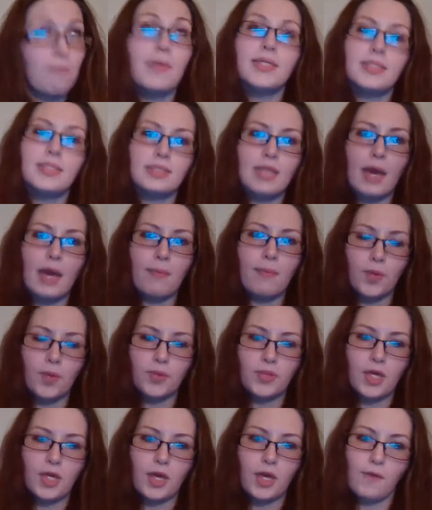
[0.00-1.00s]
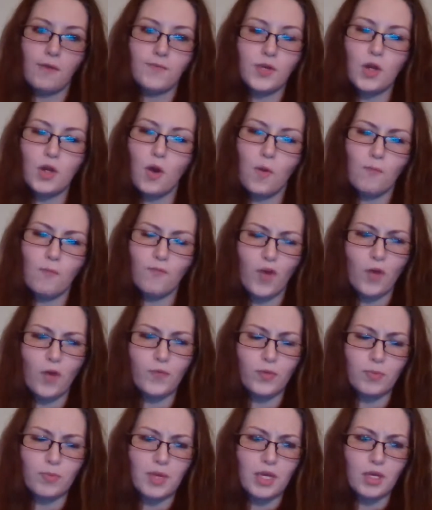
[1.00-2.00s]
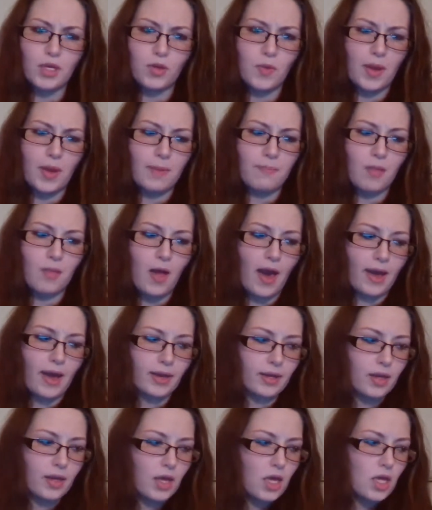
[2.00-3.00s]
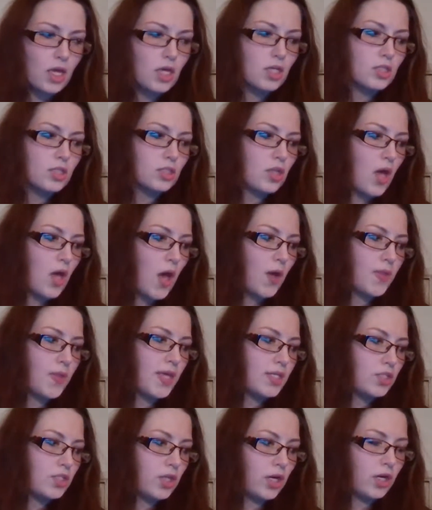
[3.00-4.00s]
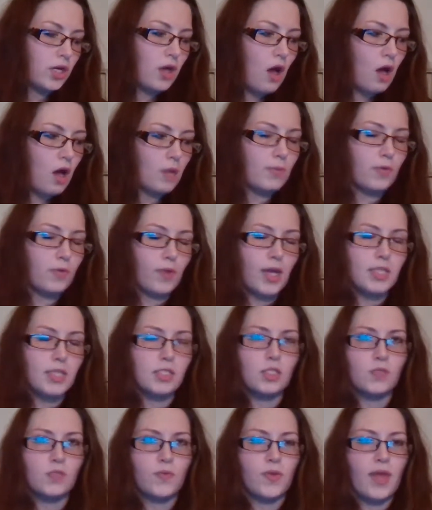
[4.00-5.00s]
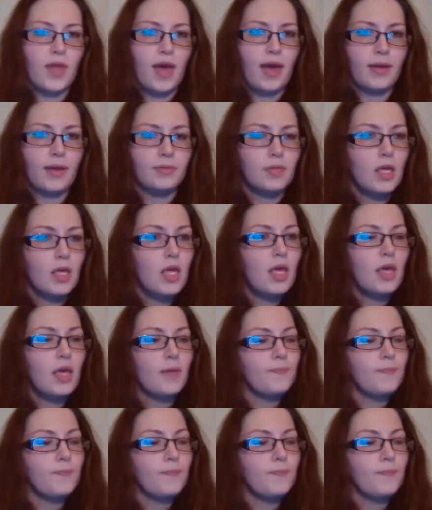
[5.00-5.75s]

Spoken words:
misstep with the, if you don't vote for me, you ain't black. So they start calling him a racist for that.